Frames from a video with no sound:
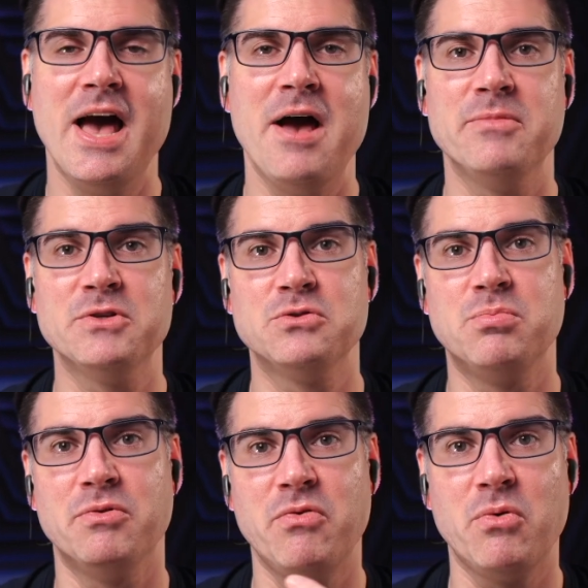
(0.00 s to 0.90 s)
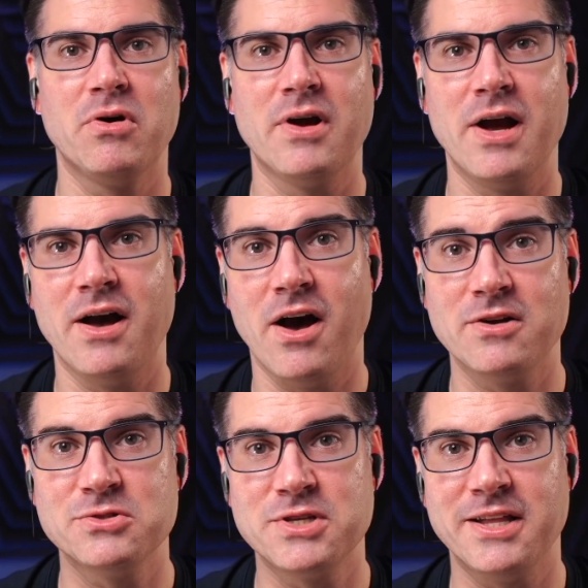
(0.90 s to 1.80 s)
This was before auto
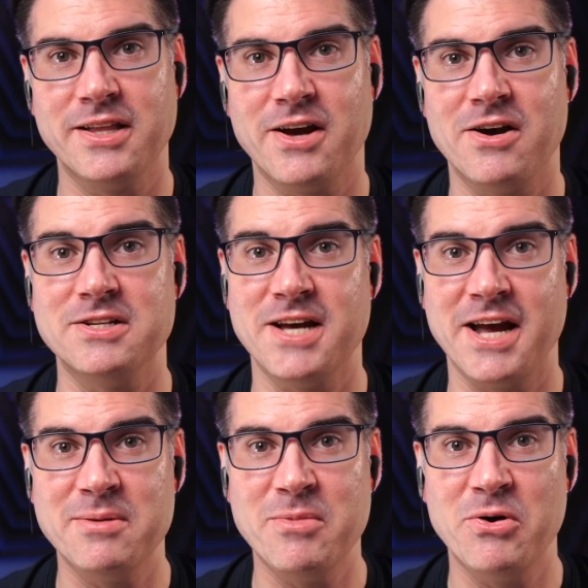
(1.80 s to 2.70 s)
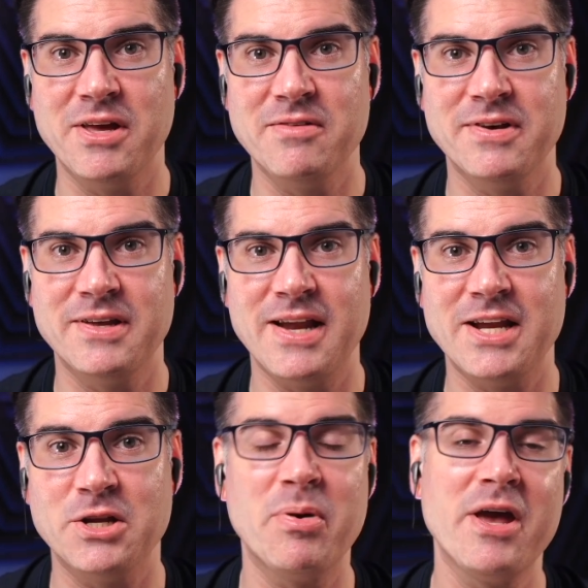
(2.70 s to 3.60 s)
scaling on Dynamo even, and
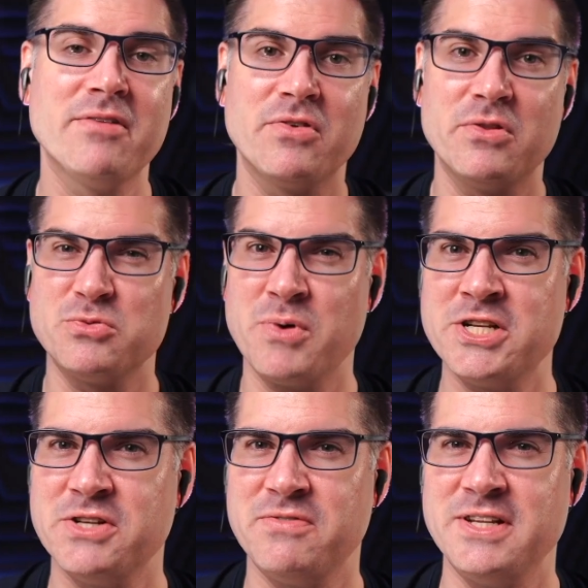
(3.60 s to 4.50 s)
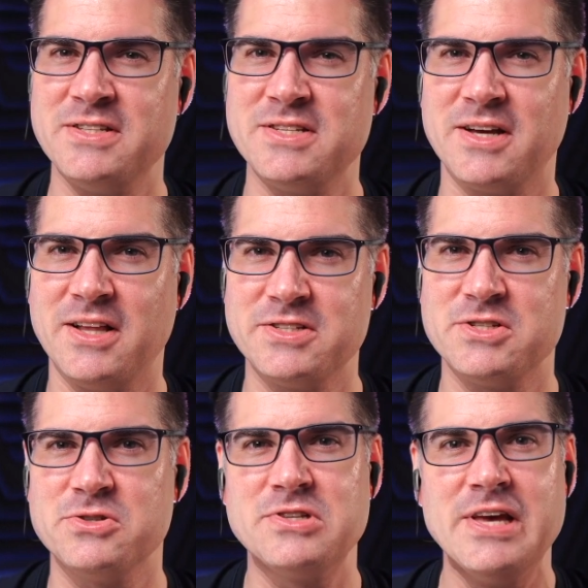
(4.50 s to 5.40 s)
you're paying for those Redshift
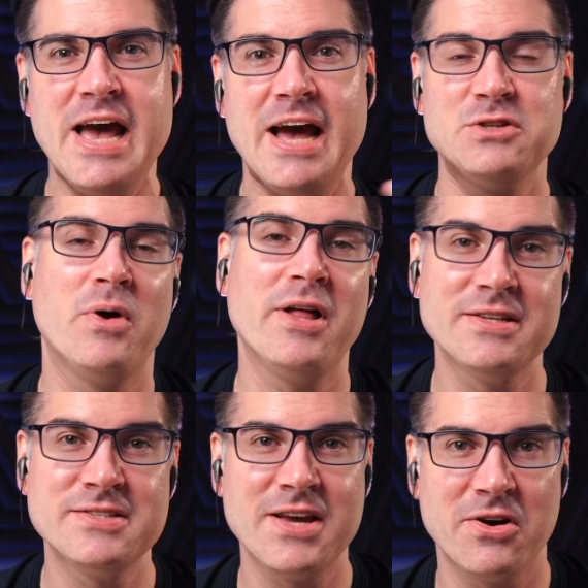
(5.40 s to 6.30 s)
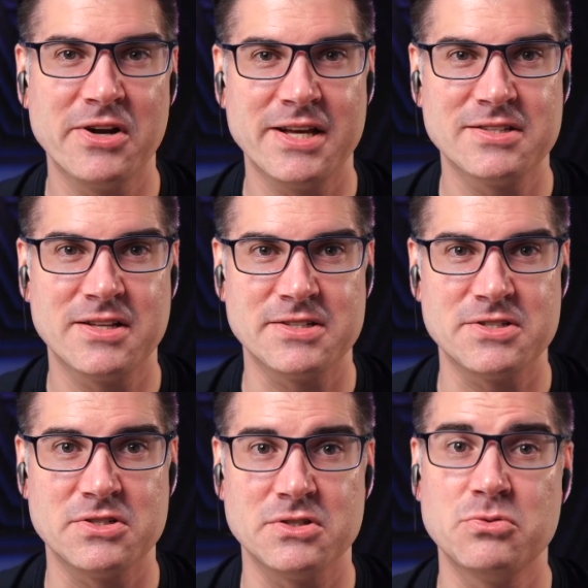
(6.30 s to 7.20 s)
clusters as well as the RDS
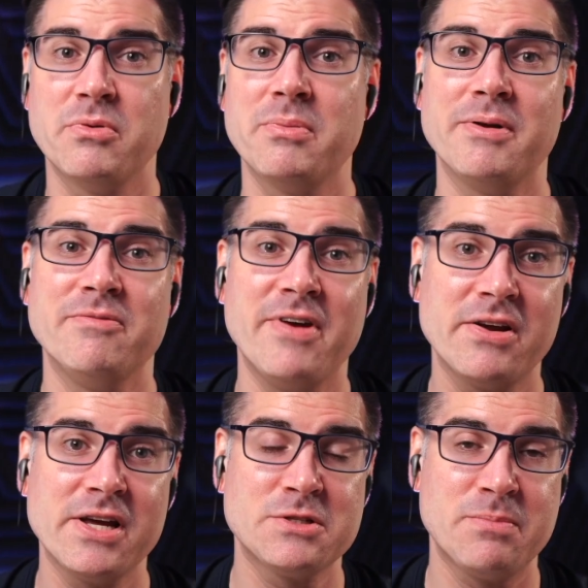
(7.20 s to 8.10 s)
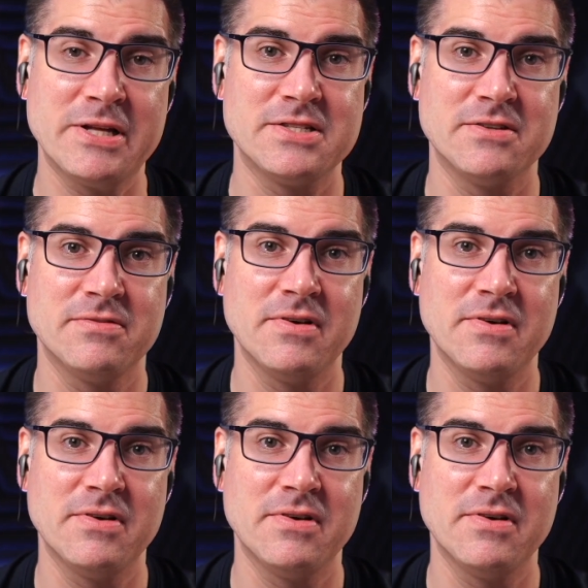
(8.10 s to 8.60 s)
clusters. This would have been very expensive.